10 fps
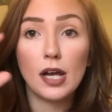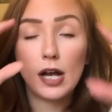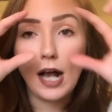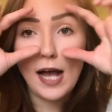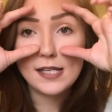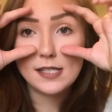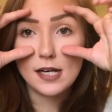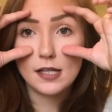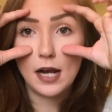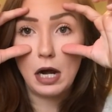a guy
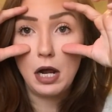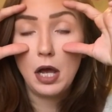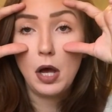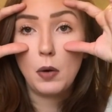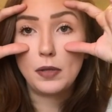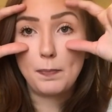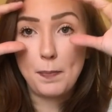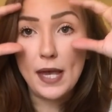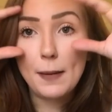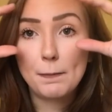standing there
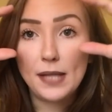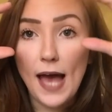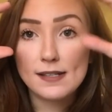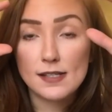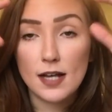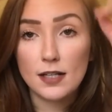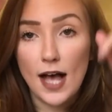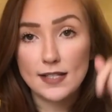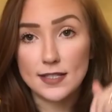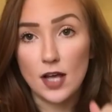with big black
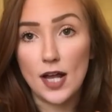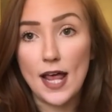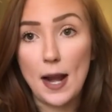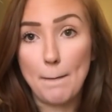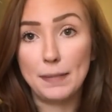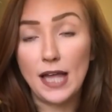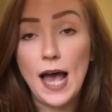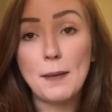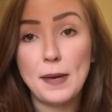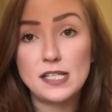sunglasses on and a
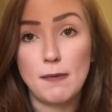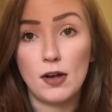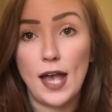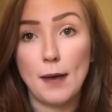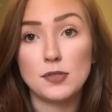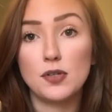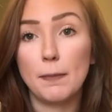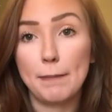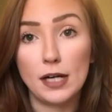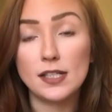black baseball cap so you
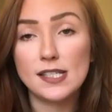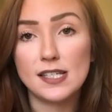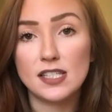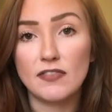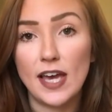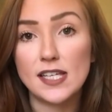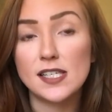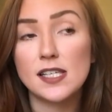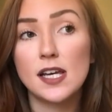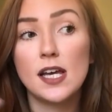can barely see his
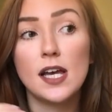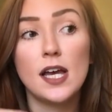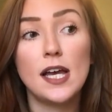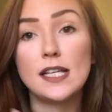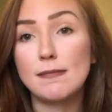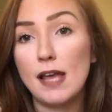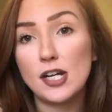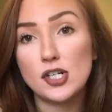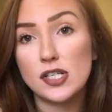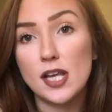face. His
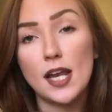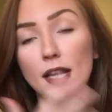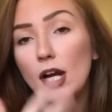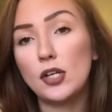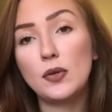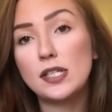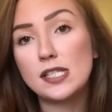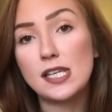manager's standing there, you can